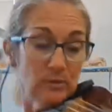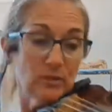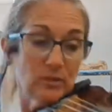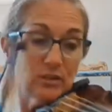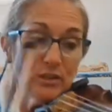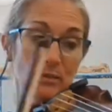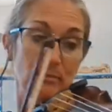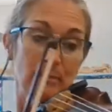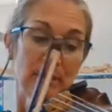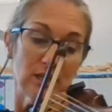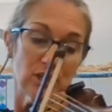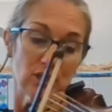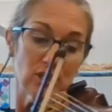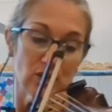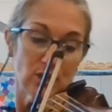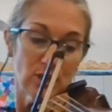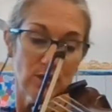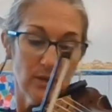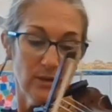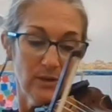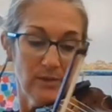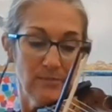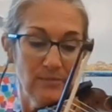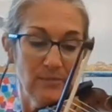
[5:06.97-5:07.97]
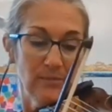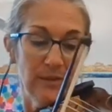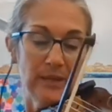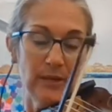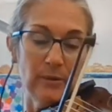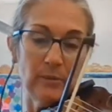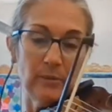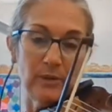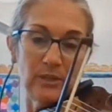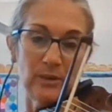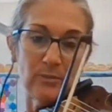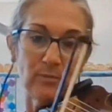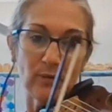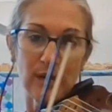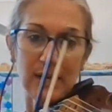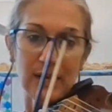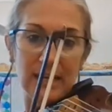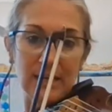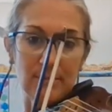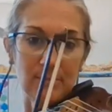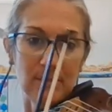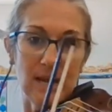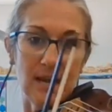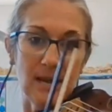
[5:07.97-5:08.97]
So make sure when you
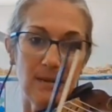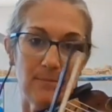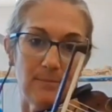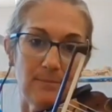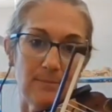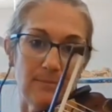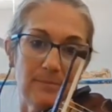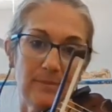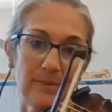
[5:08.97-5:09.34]
break up